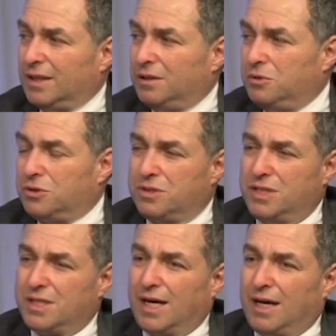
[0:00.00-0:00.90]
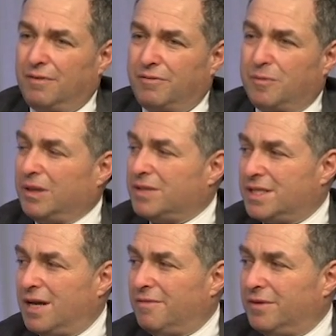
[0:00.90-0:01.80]
New Jersey's had it for about
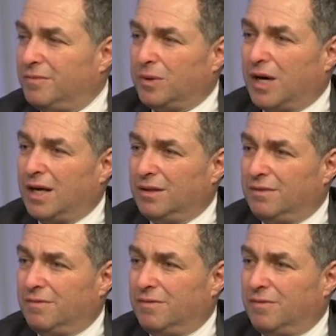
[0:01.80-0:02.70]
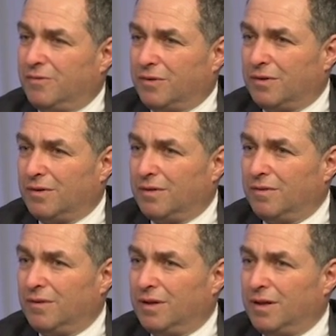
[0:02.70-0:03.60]
7. Rhode Island for
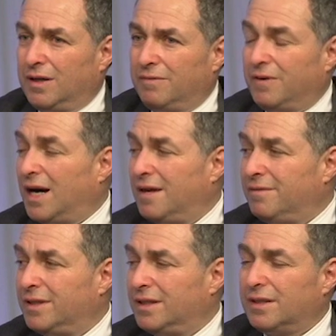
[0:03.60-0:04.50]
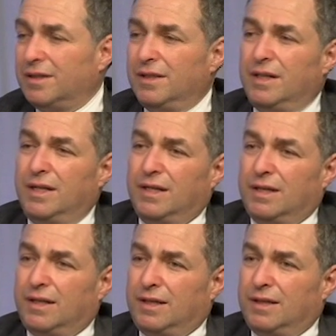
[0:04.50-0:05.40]
5, I think.
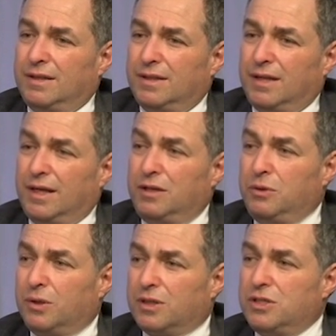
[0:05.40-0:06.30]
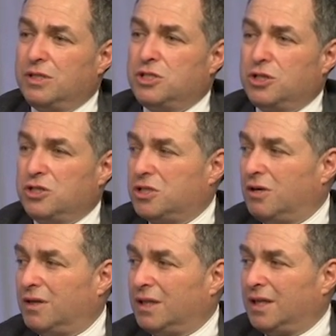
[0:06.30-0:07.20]
And New York is just
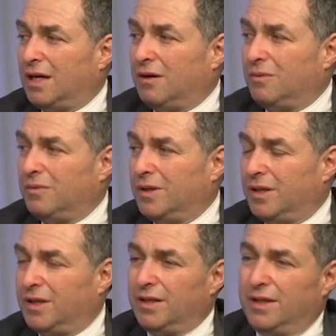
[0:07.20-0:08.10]
starting now with it.